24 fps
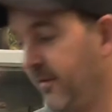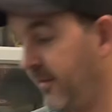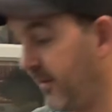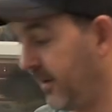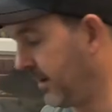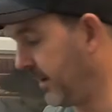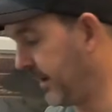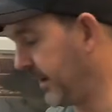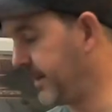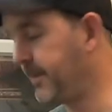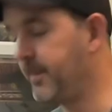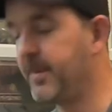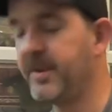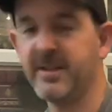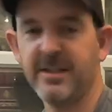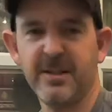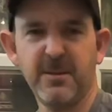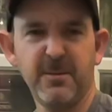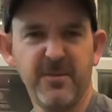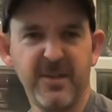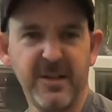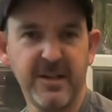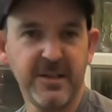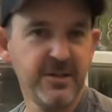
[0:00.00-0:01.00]
if you like, but
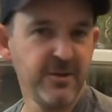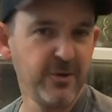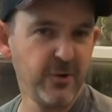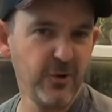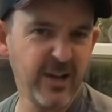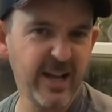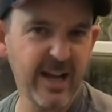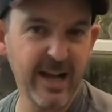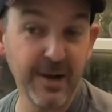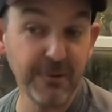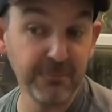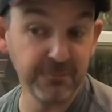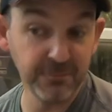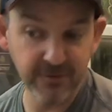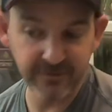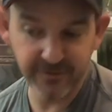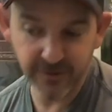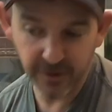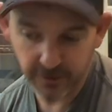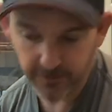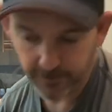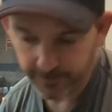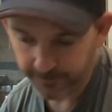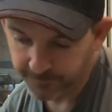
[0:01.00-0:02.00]
something to look at and
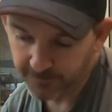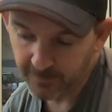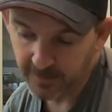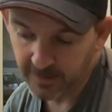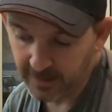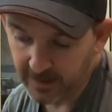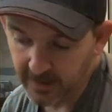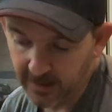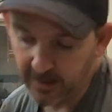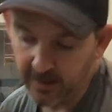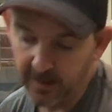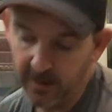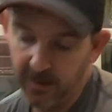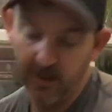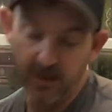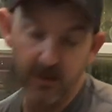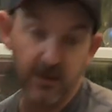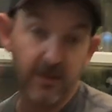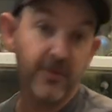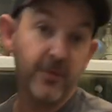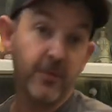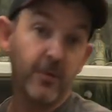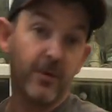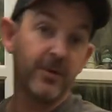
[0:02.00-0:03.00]
review.
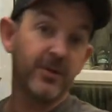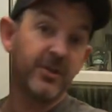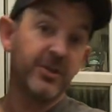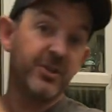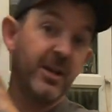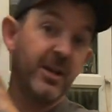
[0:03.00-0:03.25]
And I thought I'd